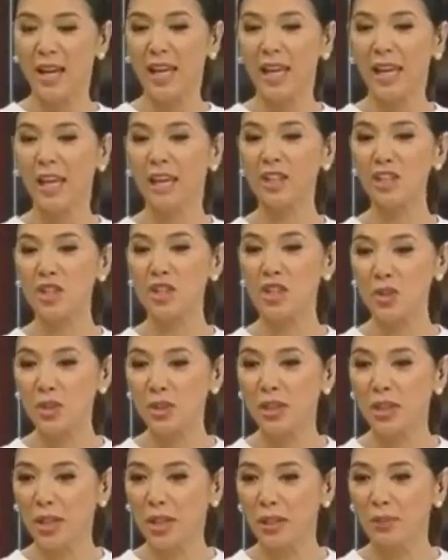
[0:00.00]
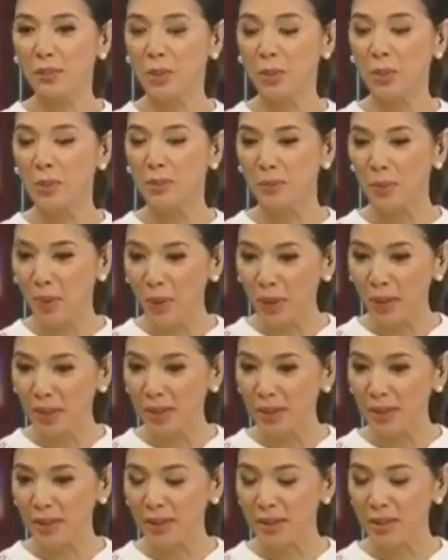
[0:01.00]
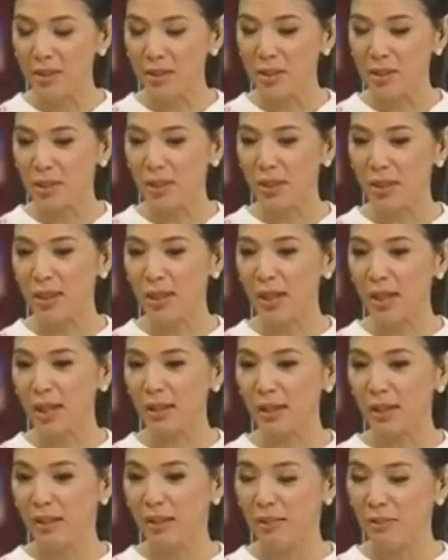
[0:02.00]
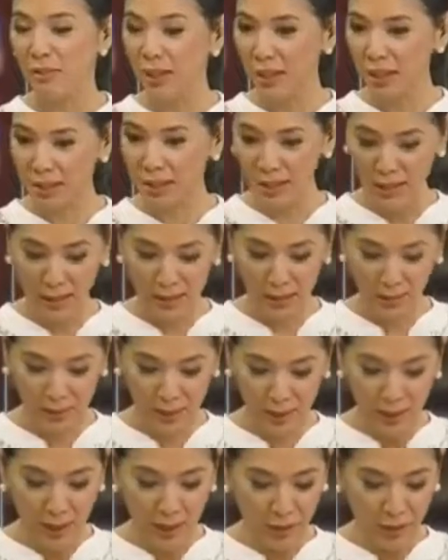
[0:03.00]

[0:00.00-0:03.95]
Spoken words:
it should come to a point, sir, that Vietnam,